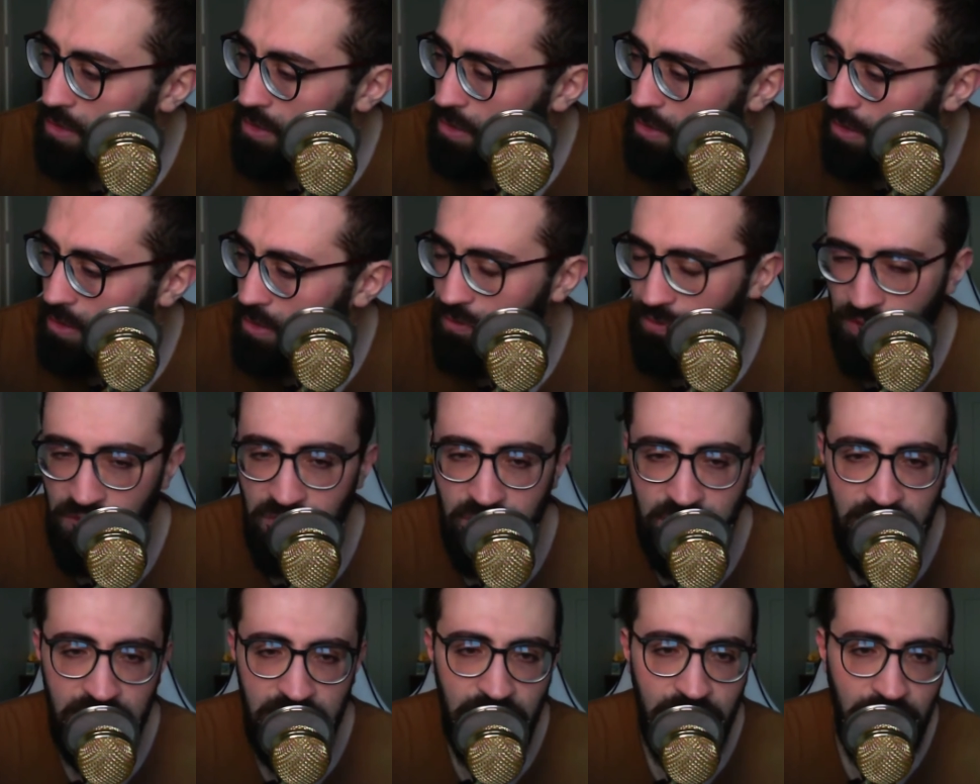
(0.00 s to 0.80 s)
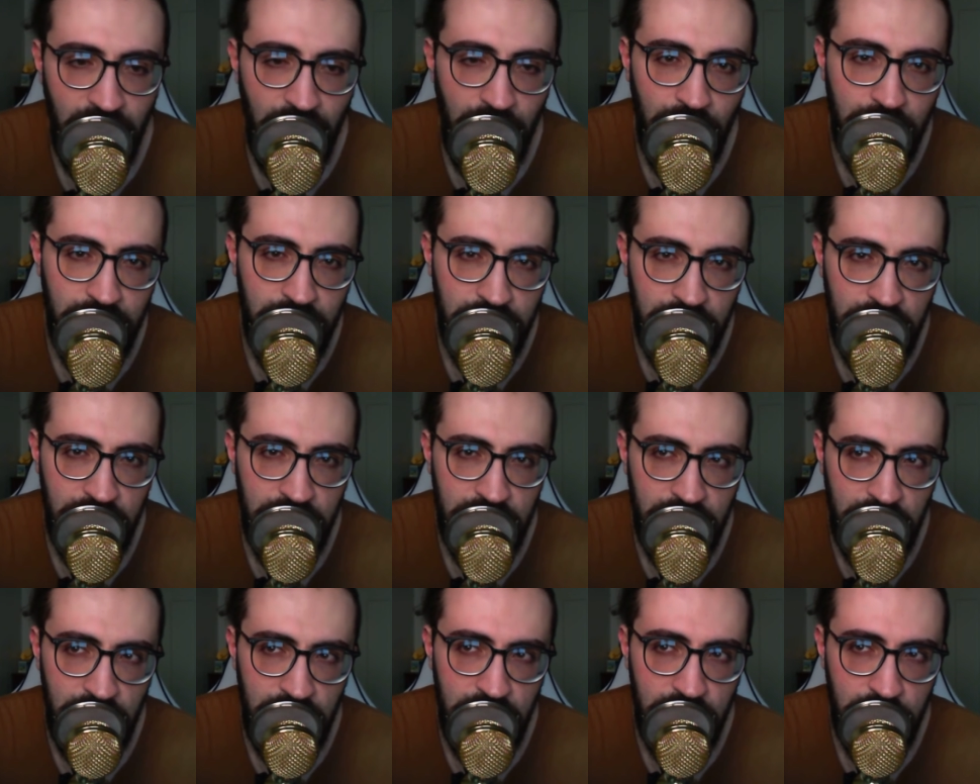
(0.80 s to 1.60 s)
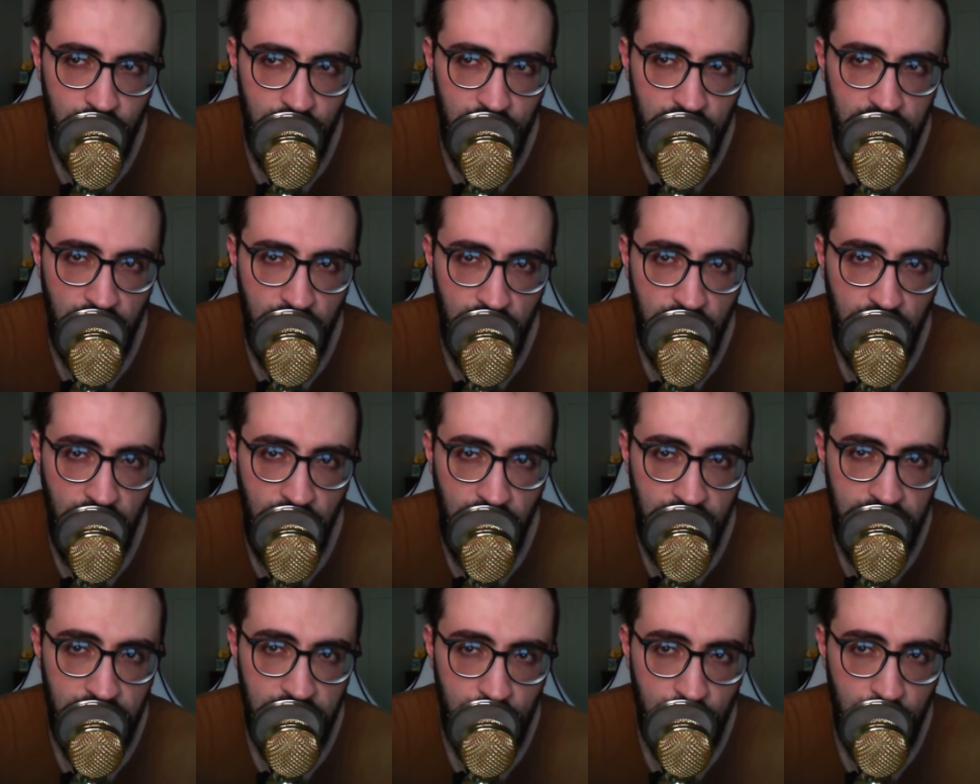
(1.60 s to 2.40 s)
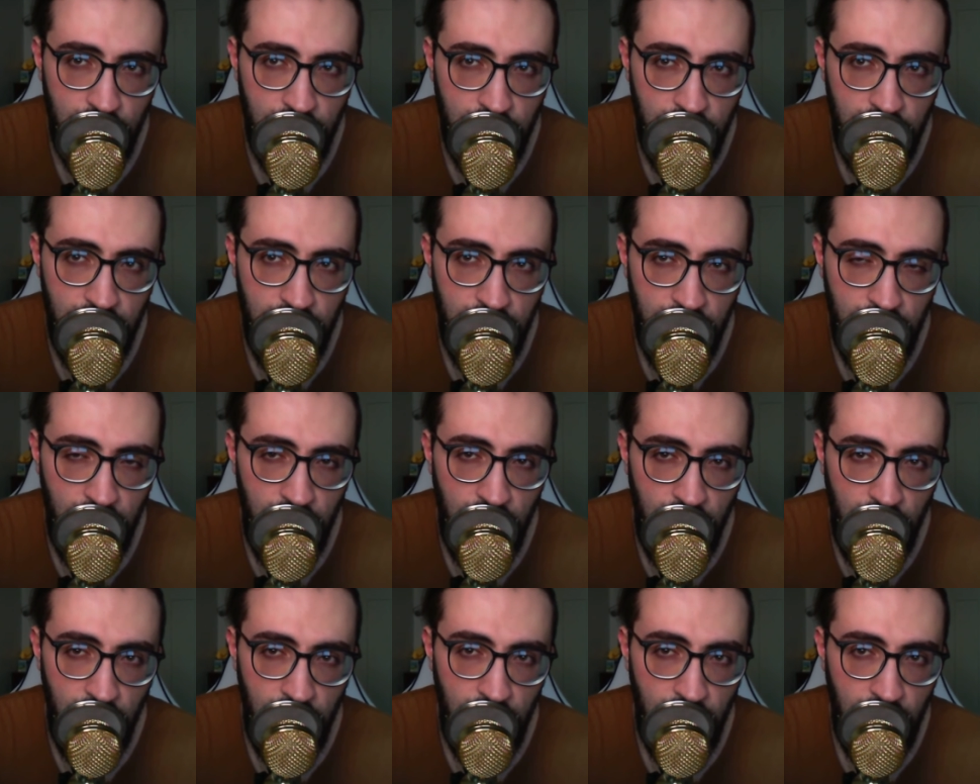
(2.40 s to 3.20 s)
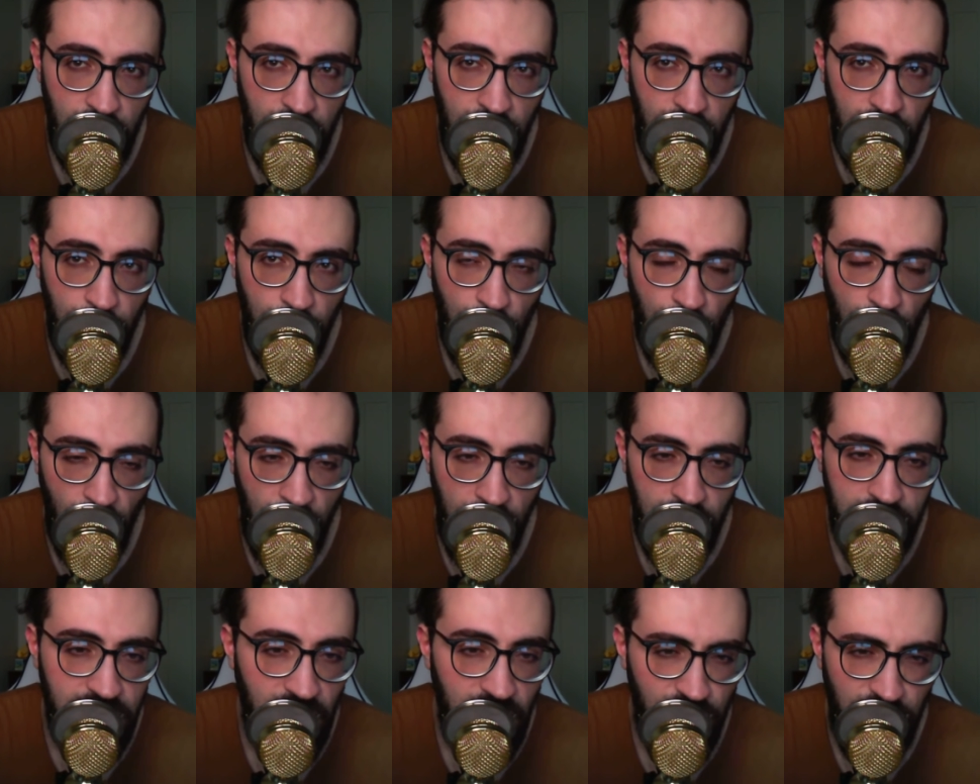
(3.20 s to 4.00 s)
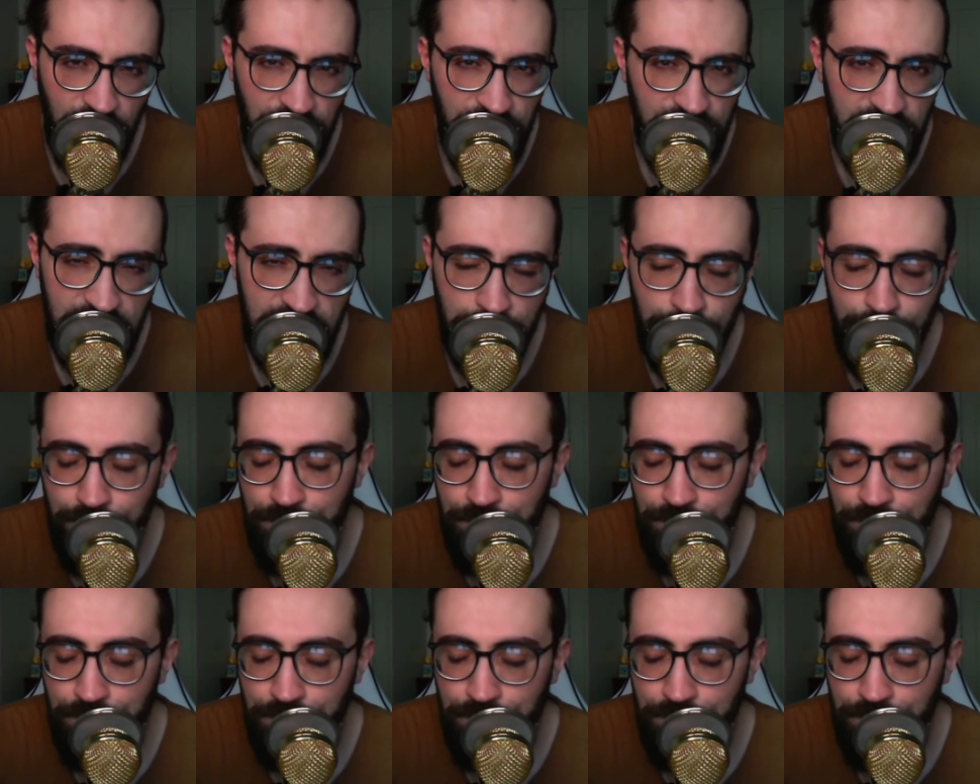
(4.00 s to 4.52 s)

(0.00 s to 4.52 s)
I think 15. Yeah, 16 is when you start high school. Yeah, I was like 15.